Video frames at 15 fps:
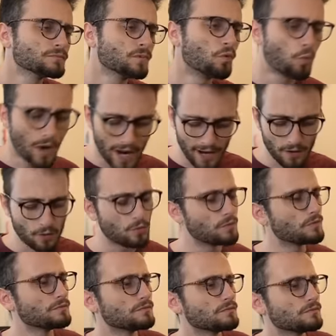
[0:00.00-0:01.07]
Wow.
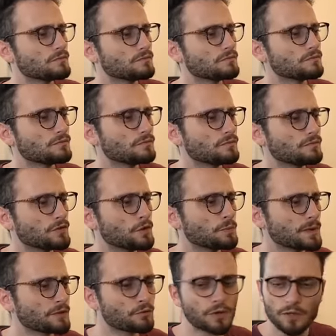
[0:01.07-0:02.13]
You
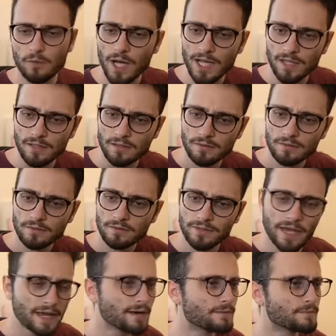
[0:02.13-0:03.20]
played really well.
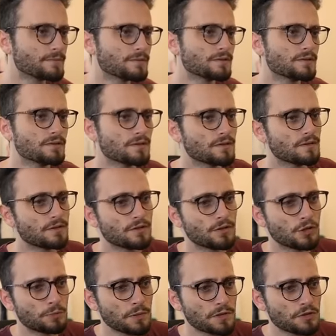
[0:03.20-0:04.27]
Damn.
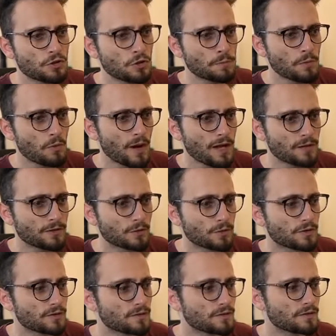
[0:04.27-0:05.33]
You played super well,
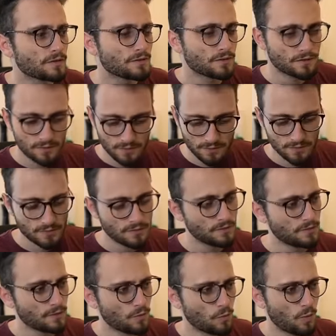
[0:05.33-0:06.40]
dude.
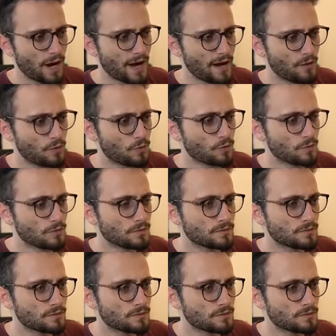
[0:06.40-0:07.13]
Wow.